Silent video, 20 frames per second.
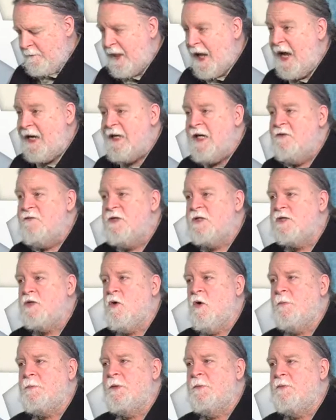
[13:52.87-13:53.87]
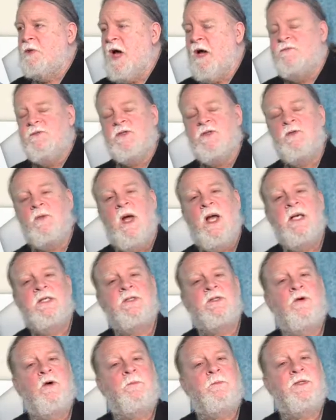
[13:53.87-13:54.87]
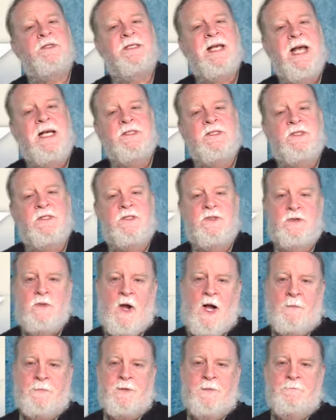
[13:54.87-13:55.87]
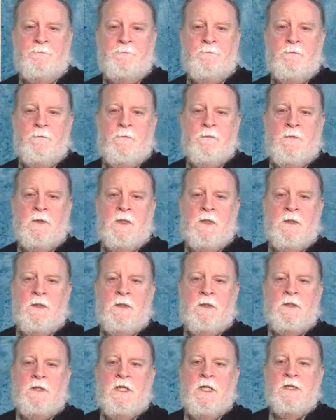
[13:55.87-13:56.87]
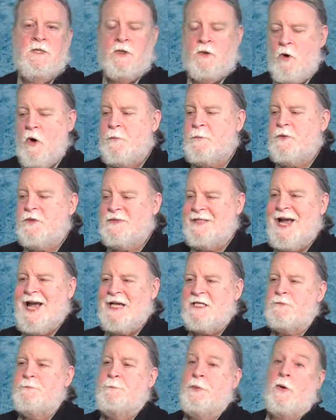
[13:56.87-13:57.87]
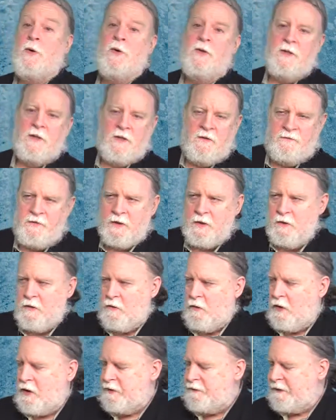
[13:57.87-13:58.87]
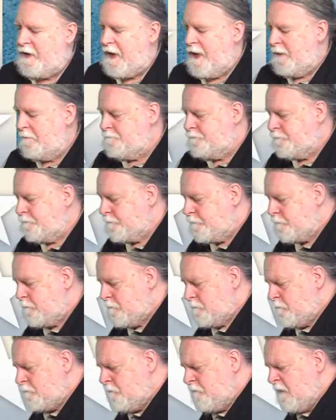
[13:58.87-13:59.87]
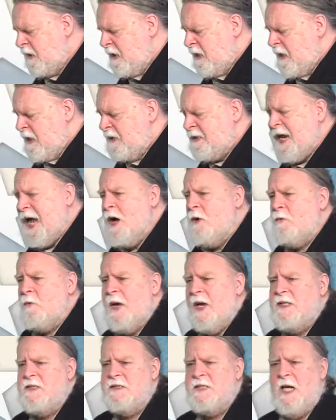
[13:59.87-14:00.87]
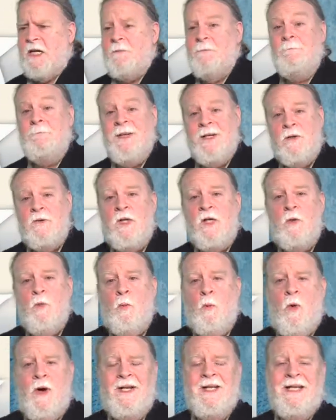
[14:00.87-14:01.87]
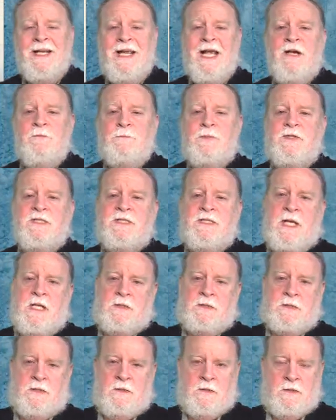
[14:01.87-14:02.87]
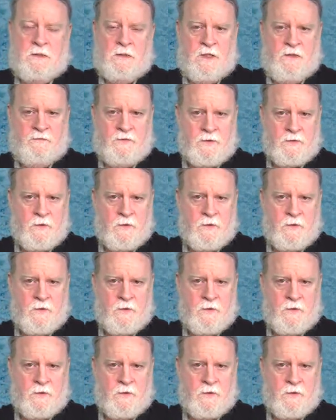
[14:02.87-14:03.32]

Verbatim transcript: And even as corporate profits rise, corporate taxes drop. The corporate tax burden, if you can call it that, now ranks at merely one point five percent of the